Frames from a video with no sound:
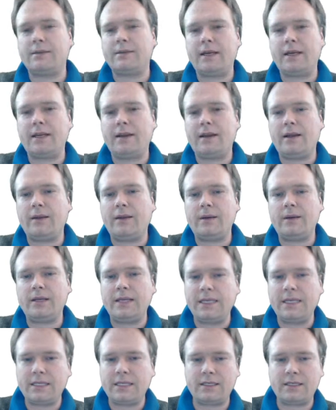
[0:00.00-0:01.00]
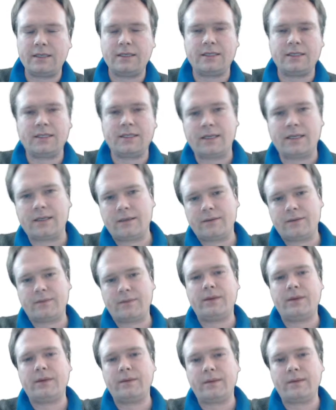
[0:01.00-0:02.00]
right? I want a list instead.
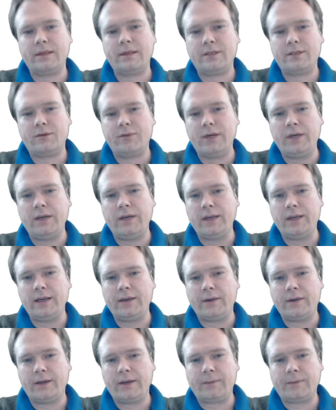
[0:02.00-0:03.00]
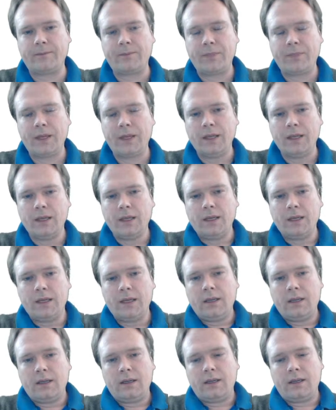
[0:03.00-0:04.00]
Wow, this is really, really annoying.
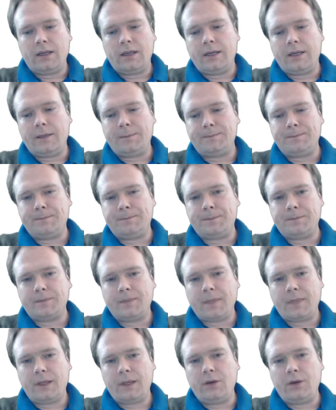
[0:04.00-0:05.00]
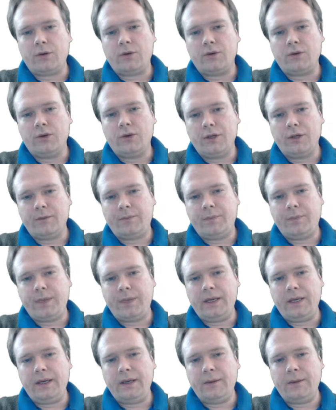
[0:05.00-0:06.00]
You could
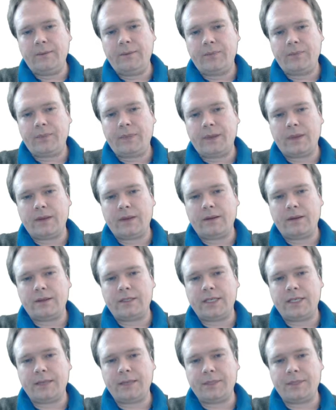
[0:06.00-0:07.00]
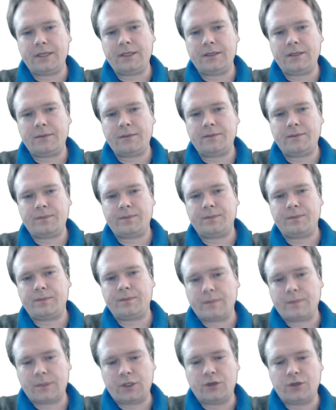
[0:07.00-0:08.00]
be tempted
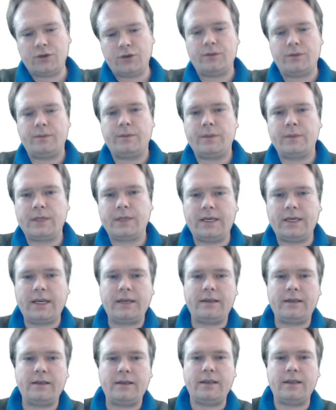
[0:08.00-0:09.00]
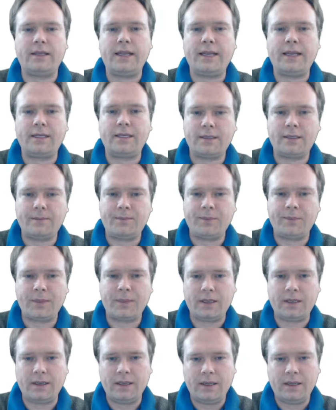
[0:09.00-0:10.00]
to get the data
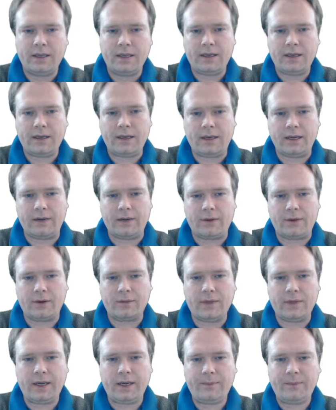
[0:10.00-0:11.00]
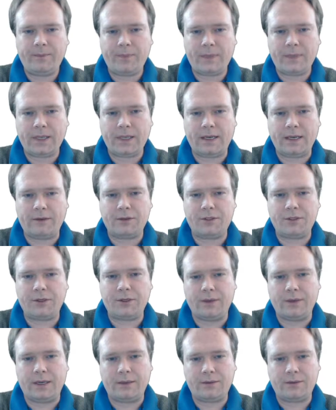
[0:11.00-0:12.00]
in a wrong way, and I'll show
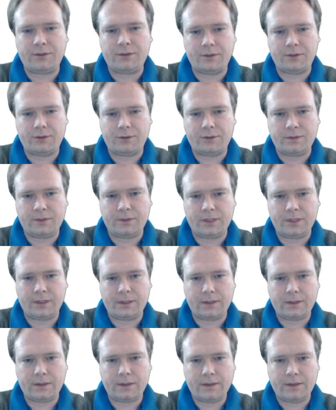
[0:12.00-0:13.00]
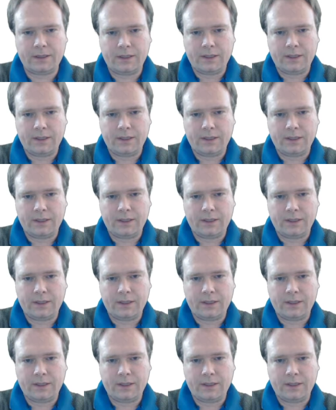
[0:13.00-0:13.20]
you how to